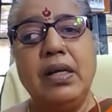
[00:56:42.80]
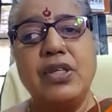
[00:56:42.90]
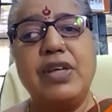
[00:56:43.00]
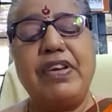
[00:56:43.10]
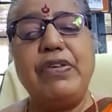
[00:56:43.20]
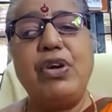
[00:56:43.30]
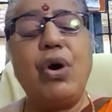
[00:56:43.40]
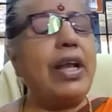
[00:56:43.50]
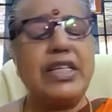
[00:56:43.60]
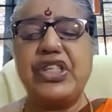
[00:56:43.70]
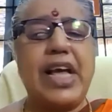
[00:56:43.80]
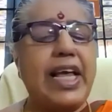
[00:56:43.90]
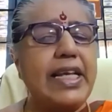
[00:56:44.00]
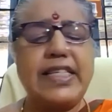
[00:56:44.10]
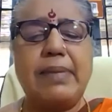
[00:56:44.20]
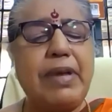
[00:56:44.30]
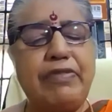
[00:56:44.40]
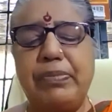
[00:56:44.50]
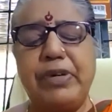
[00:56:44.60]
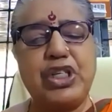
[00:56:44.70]
See, when you're sharing some
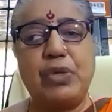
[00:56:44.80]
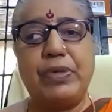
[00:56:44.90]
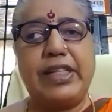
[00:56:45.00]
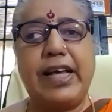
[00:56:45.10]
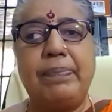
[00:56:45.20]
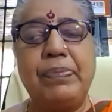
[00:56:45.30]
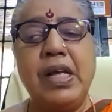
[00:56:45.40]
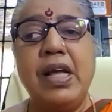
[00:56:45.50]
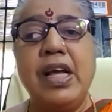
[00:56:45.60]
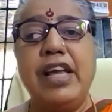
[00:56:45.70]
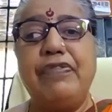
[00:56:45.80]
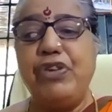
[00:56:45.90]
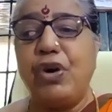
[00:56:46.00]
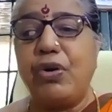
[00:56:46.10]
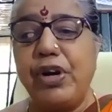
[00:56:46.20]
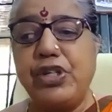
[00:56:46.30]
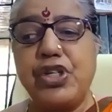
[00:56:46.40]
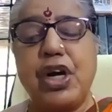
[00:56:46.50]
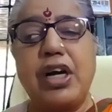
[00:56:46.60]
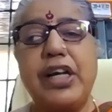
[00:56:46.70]
information with them, if you are going to
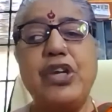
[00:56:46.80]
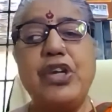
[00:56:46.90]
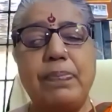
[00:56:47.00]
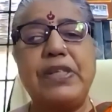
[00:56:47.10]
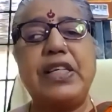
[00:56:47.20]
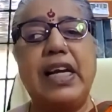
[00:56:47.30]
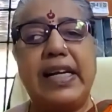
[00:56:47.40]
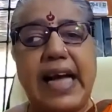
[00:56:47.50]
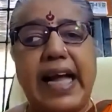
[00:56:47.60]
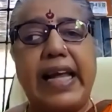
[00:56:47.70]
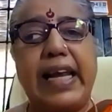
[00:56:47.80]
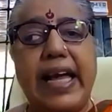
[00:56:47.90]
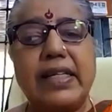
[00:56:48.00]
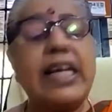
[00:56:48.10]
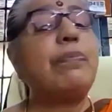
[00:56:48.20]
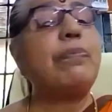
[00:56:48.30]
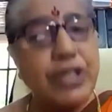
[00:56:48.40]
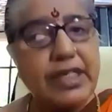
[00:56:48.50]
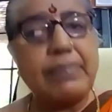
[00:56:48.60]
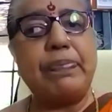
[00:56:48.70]
talk in your particular dialect, it
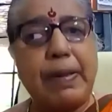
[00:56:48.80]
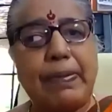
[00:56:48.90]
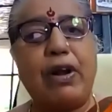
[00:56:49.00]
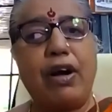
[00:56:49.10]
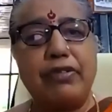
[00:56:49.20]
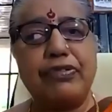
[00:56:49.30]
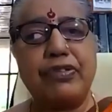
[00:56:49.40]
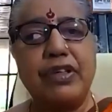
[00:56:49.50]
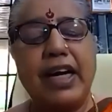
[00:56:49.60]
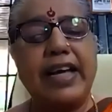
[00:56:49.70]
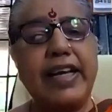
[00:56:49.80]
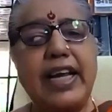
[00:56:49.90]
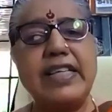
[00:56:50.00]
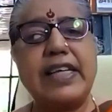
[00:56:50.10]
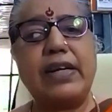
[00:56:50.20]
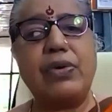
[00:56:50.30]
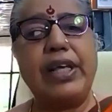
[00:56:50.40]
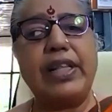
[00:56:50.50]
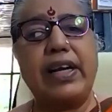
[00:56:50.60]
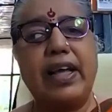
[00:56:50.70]
puts people off. I realized that
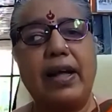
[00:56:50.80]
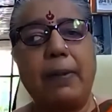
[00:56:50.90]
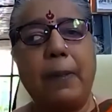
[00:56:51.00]
only that day.